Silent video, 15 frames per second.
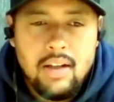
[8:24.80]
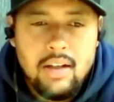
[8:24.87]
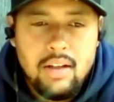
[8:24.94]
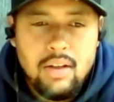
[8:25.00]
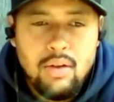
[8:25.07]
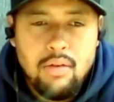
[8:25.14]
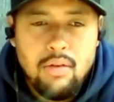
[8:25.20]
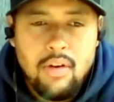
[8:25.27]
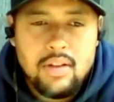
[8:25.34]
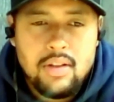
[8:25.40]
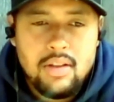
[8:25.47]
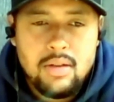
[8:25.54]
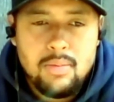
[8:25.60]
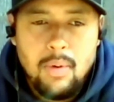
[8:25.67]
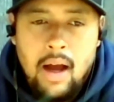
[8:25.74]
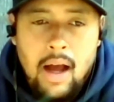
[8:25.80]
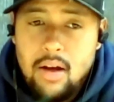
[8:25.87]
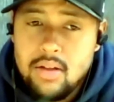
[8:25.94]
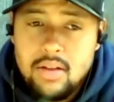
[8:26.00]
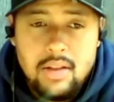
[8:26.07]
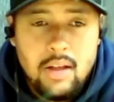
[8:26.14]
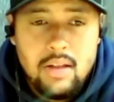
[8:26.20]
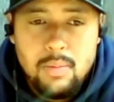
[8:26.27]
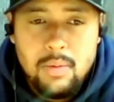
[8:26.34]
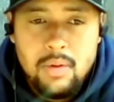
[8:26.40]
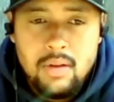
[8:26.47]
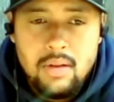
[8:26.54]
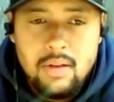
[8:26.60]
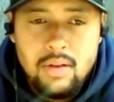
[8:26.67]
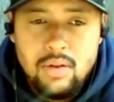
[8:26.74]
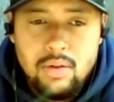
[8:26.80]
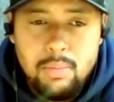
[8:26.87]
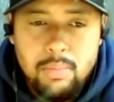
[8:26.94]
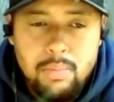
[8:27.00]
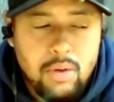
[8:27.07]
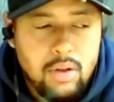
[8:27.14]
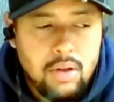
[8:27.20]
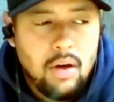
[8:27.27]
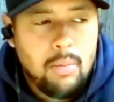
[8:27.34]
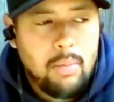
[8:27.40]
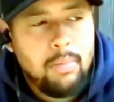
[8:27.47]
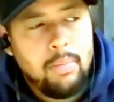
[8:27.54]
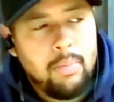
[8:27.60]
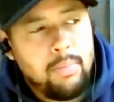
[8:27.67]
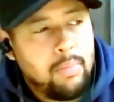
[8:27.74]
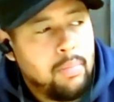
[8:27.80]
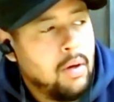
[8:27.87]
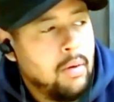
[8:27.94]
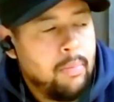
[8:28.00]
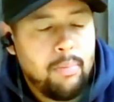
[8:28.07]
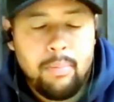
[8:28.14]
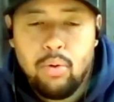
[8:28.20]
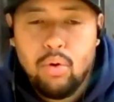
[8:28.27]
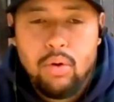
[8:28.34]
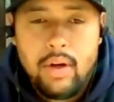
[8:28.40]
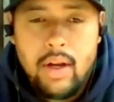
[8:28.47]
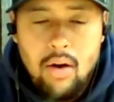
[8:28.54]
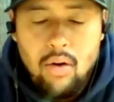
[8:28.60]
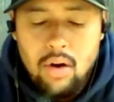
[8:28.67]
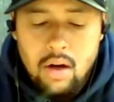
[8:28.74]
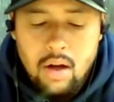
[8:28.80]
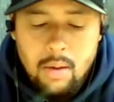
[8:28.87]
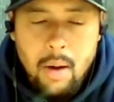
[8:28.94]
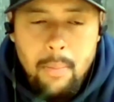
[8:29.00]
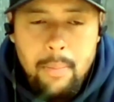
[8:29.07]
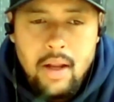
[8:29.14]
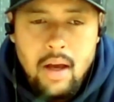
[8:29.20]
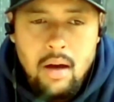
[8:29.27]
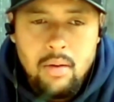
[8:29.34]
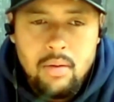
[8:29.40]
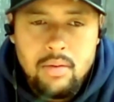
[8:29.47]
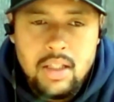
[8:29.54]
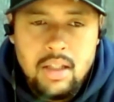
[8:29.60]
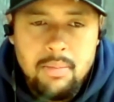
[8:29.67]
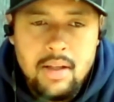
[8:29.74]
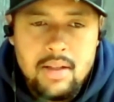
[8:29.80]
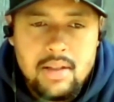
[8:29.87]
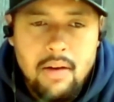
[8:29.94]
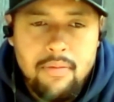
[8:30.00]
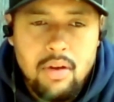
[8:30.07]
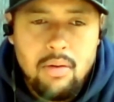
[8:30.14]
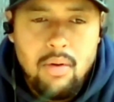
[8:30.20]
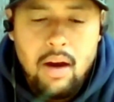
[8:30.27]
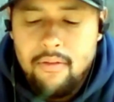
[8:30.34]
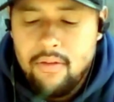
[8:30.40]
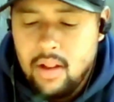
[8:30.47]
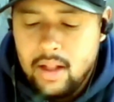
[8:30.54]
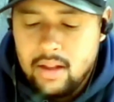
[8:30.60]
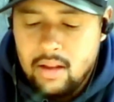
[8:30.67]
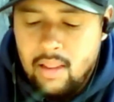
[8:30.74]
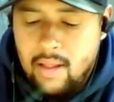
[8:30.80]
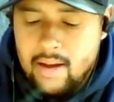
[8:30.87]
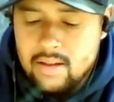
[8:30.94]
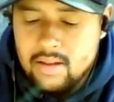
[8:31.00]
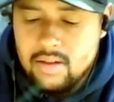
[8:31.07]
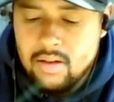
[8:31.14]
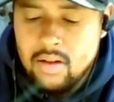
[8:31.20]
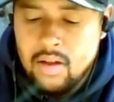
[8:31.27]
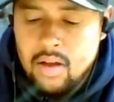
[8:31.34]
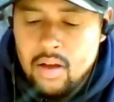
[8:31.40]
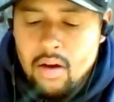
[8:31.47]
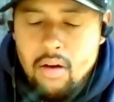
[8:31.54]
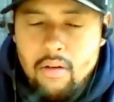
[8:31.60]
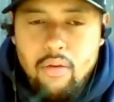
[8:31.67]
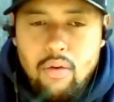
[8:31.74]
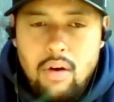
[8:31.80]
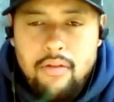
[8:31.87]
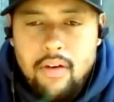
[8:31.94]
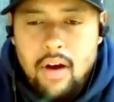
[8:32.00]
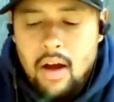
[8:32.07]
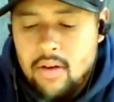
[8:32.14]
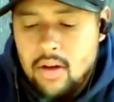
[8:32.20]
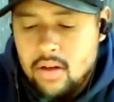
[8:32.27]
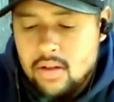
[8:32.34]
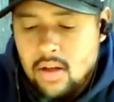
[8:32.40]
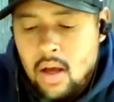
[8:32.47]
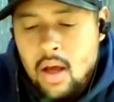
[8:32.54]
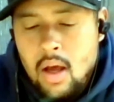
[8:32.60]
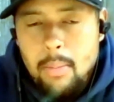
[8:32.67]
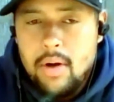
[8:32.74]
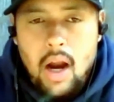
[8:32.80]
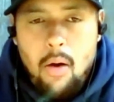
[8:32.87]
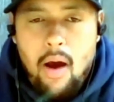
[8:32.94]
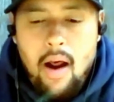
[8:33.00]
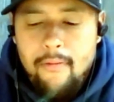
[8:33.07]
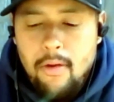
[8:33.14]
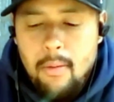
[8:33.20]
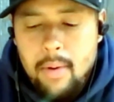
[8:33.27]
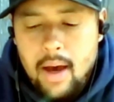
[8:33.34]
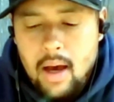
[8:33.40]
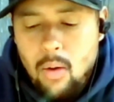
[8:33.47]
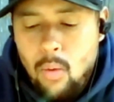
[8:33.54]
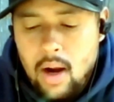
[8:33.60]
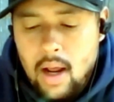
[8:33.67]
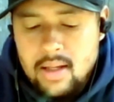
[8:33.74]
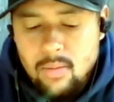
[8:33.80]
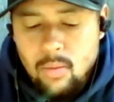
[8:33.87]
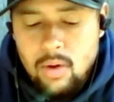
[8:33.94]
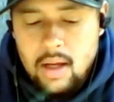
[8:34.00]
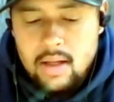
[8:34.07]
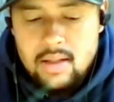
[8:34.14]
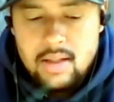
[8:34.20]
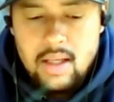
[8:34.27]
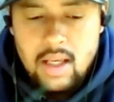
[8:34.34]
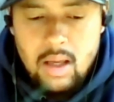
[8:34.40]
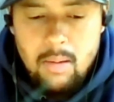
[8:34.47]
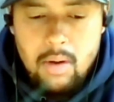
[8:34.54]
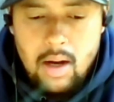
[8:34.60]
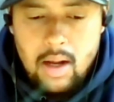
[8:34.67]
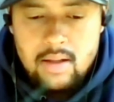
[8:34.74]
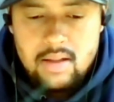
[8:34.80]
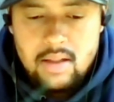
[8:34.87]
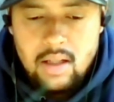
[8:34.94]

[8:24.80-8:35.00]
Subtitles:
universities, but Ohio State's been, you know pulling out or pumping out DBs left and right for like the last 4 to 5 years. But now, right off the bat, when I see him and I